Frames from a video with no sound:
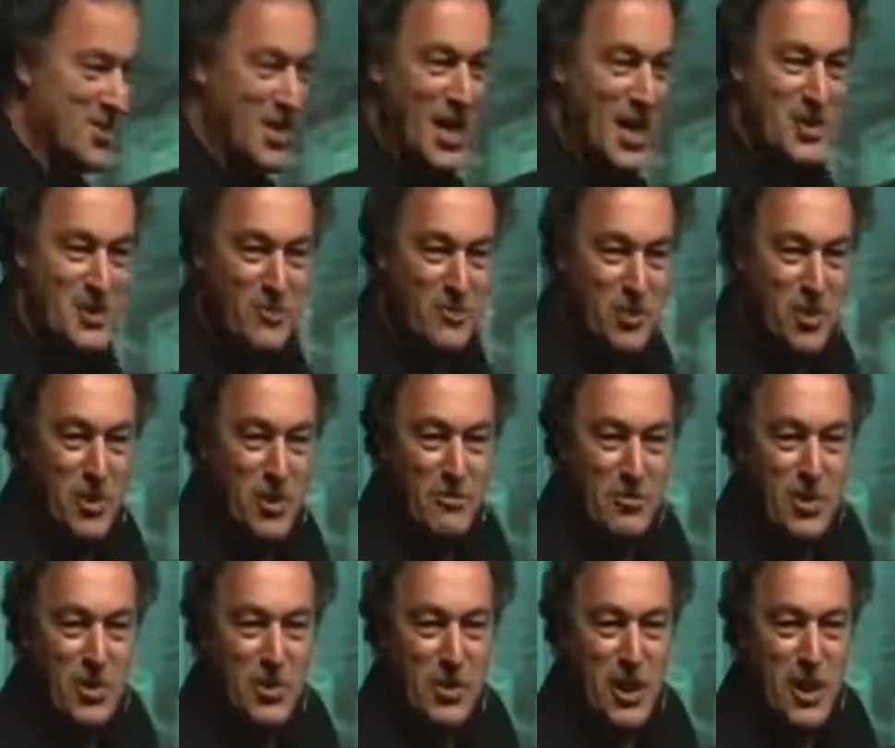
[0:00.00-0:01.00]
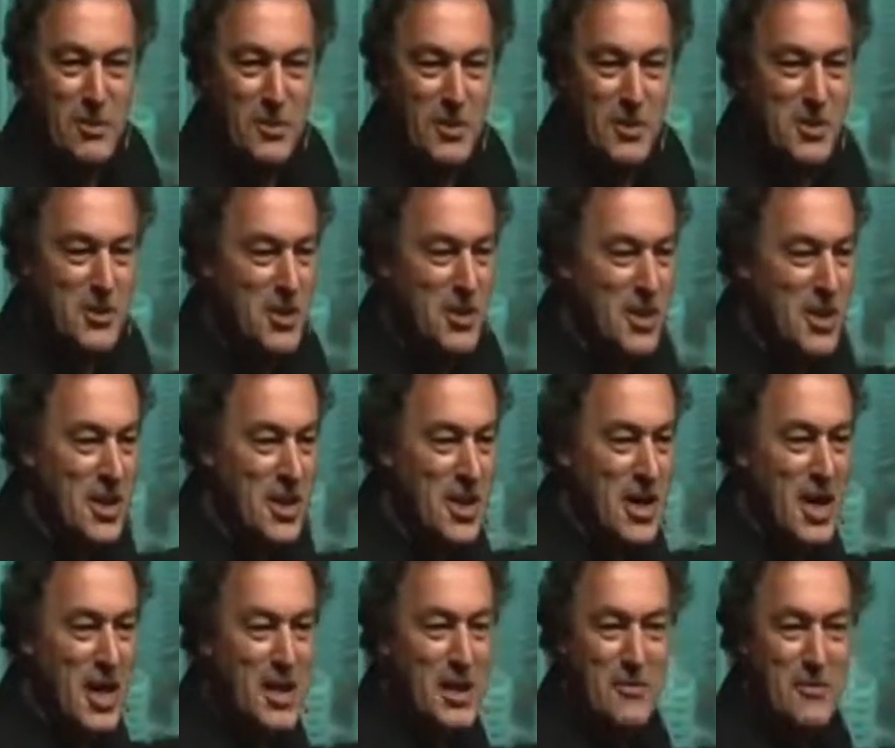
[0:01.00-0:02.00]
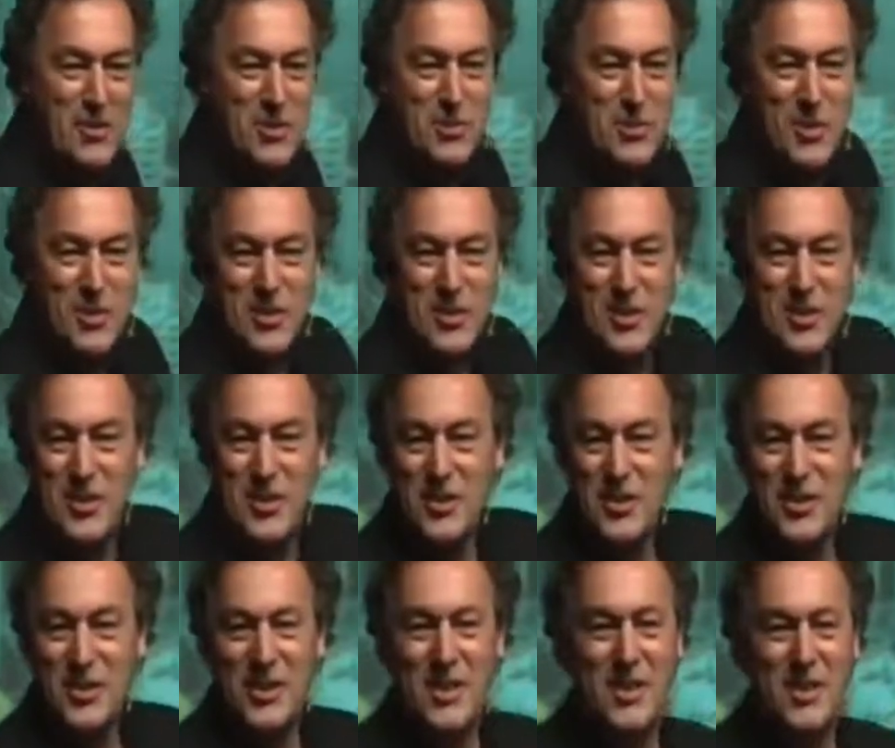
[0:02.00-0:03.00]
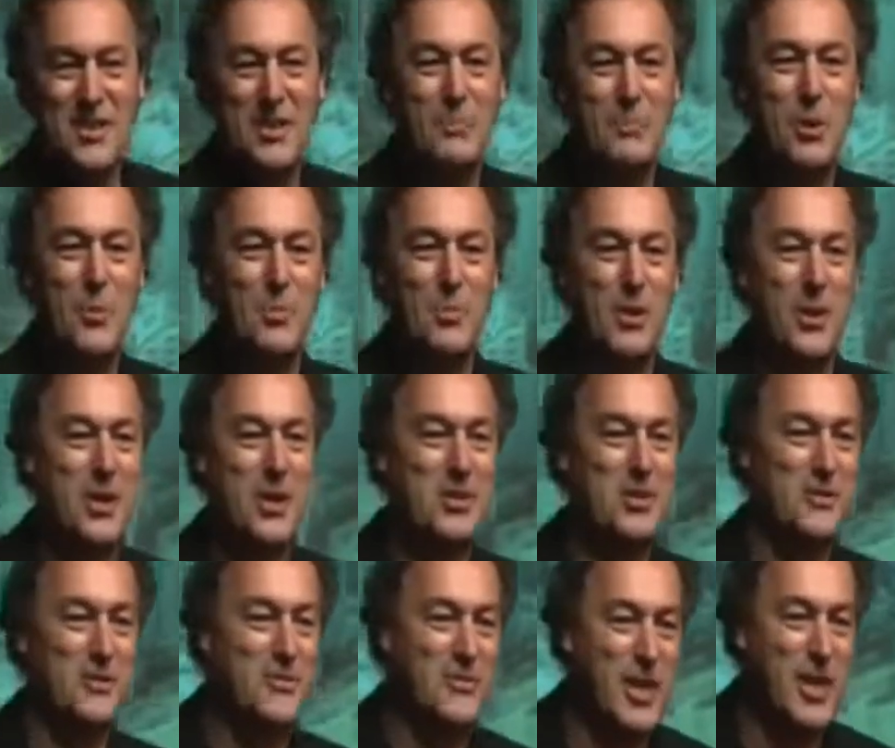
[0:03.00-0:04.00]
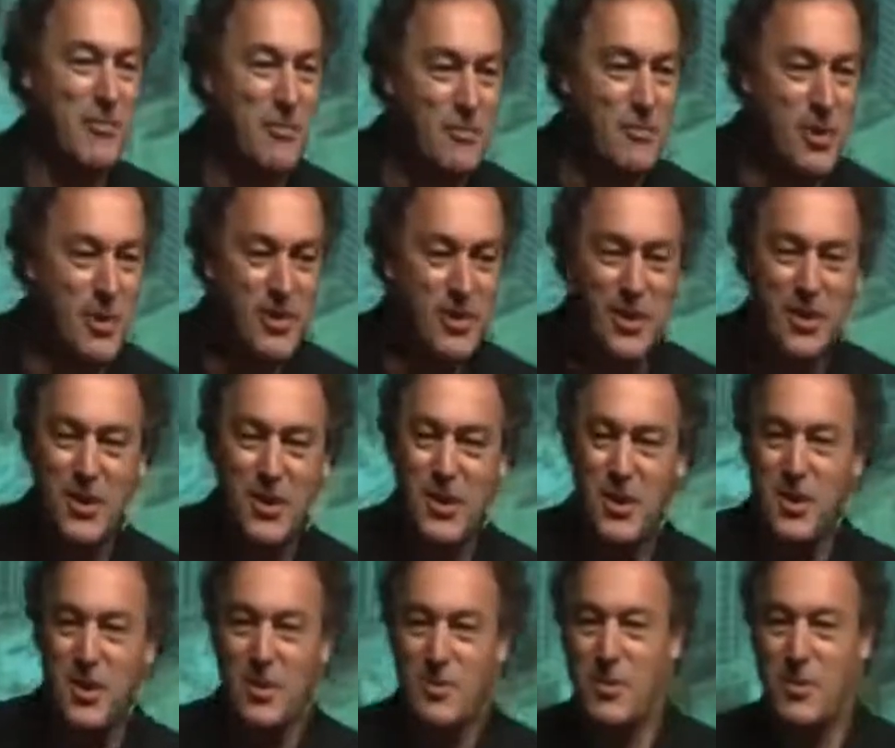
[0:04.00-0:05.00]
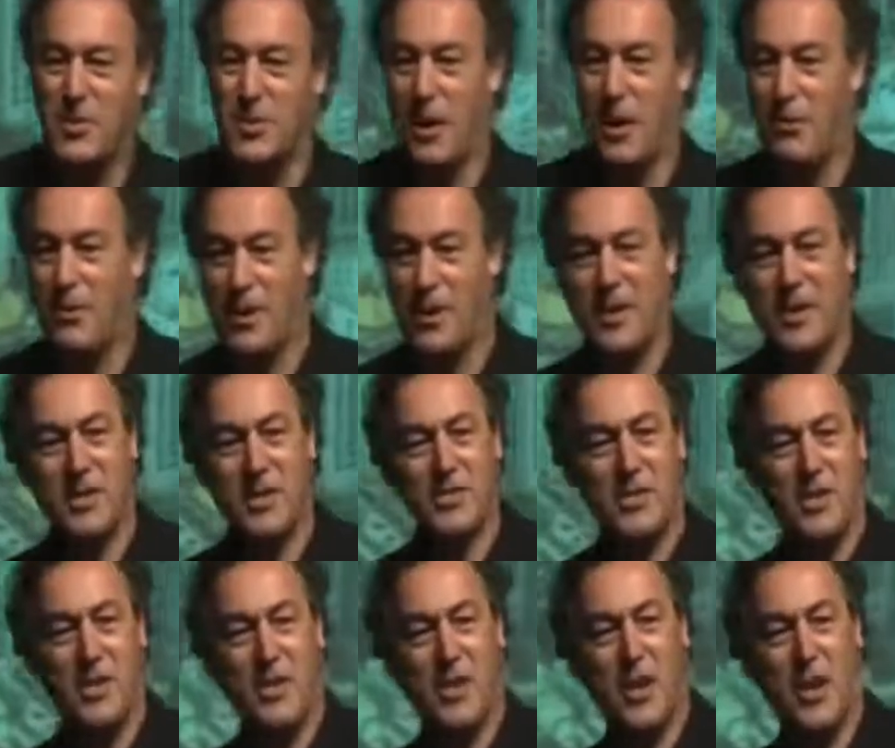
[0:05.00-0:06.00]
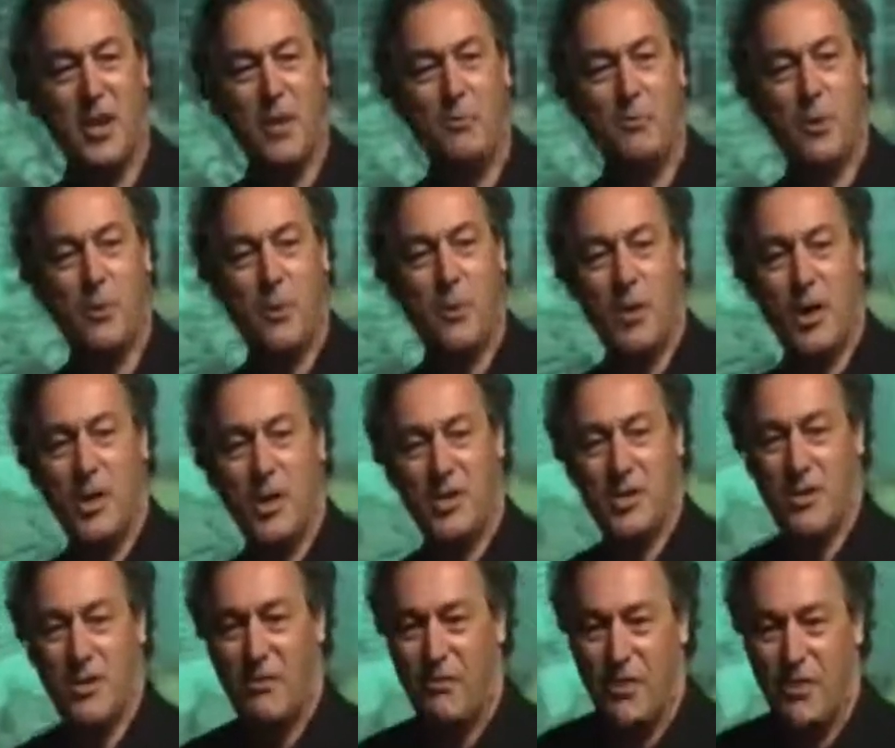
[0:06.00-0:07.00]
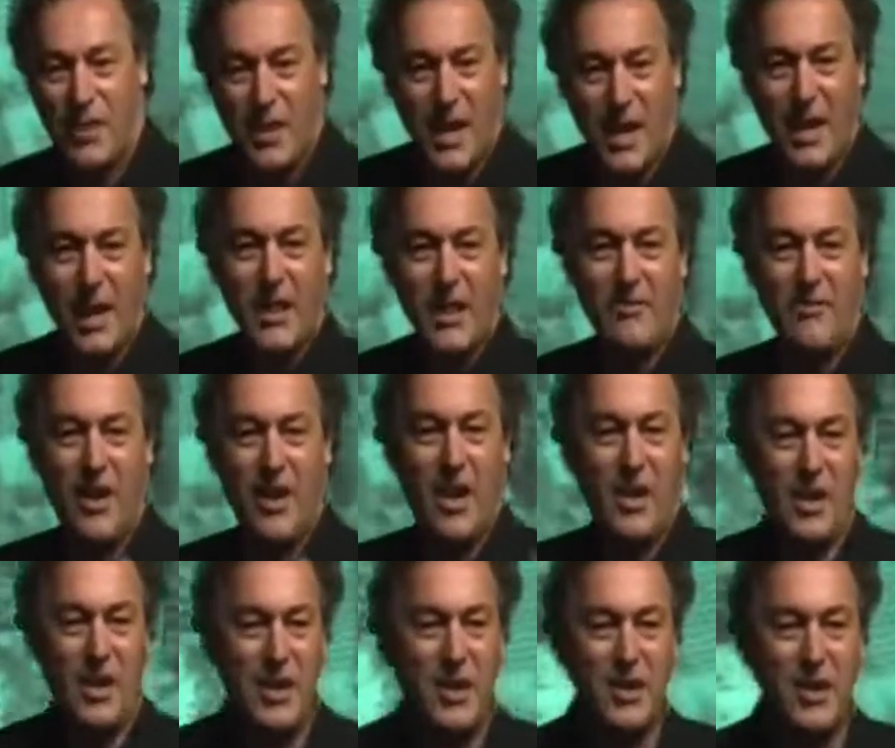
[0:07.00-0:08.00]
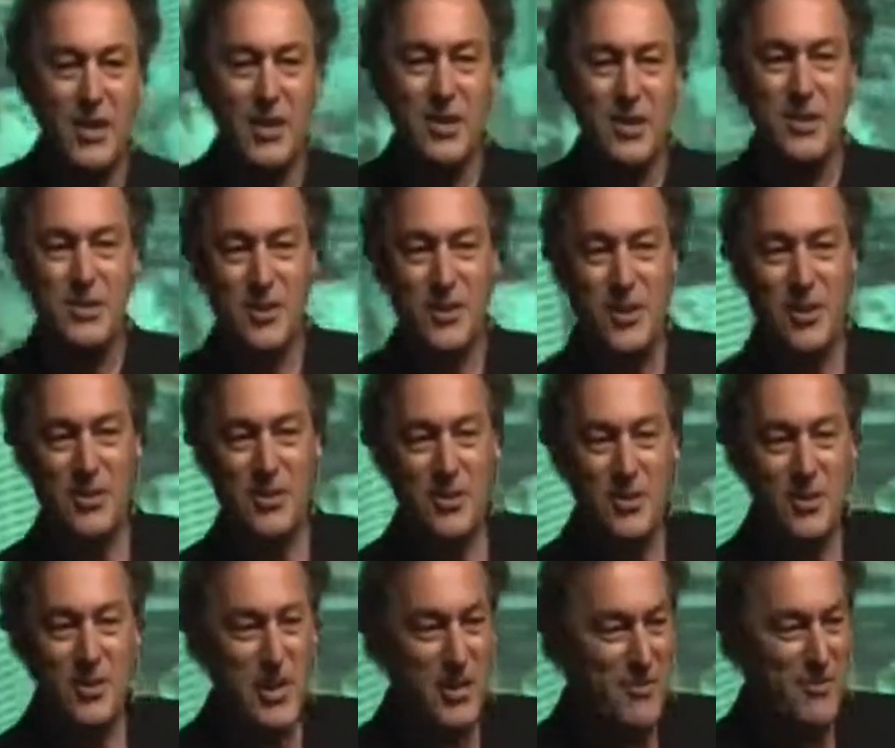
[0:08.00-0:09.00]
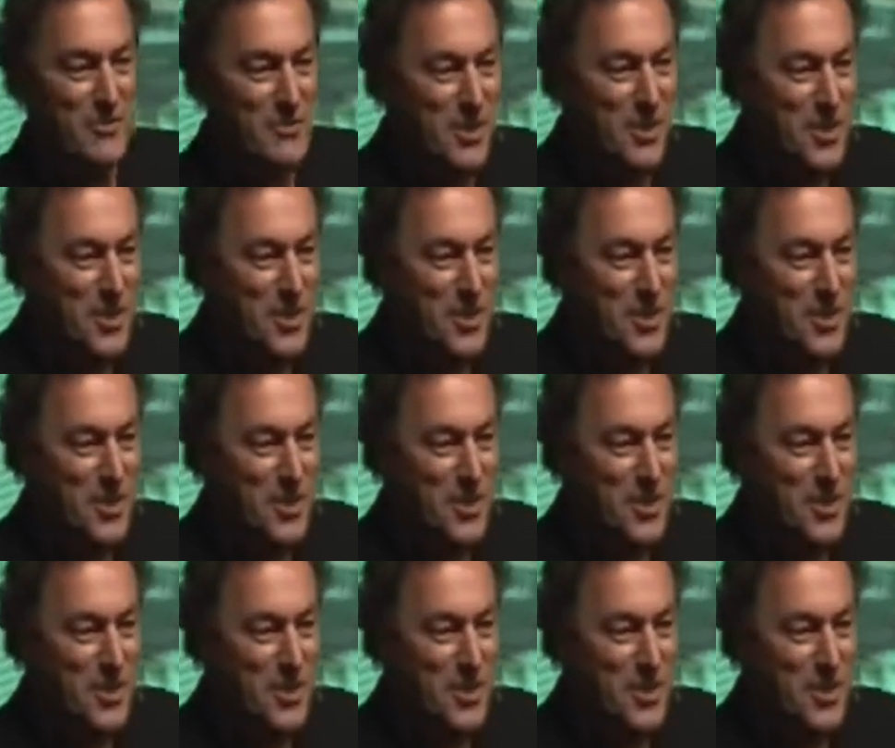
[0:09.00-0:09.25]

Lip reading: size of one of your towers. I live in Switzerland, a population of 7 million, which I think is the entire population of the KL Valley. It's also 7